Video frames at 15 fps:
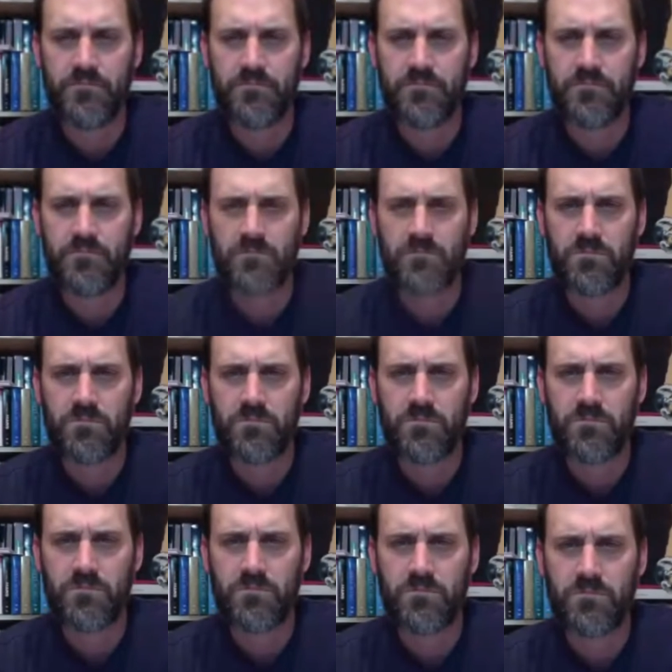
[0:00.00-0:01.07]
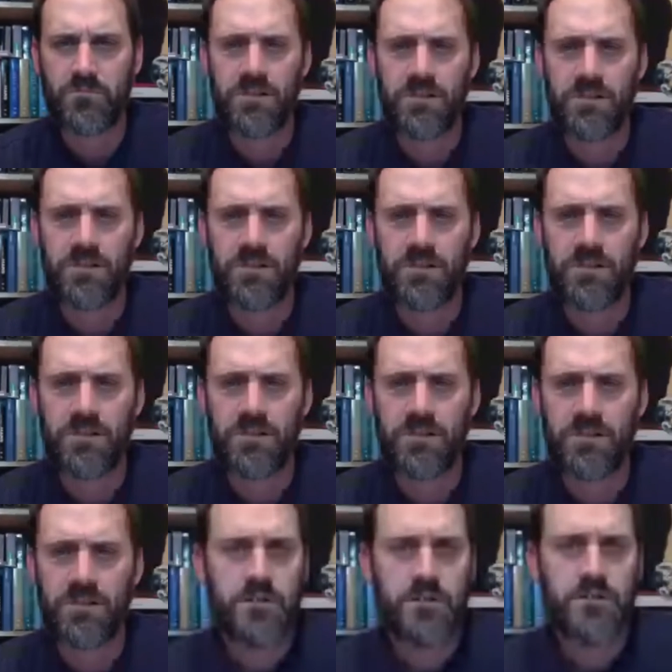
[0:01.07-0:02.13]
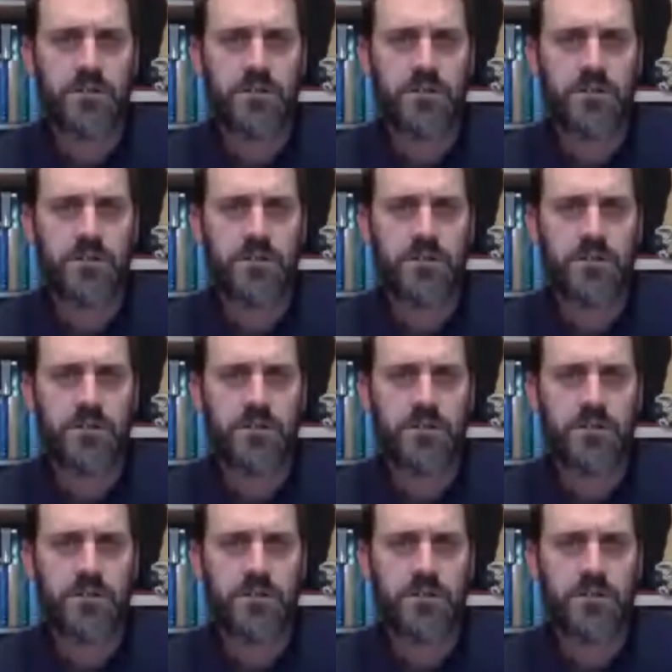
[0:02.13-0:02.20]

Nobody speaks.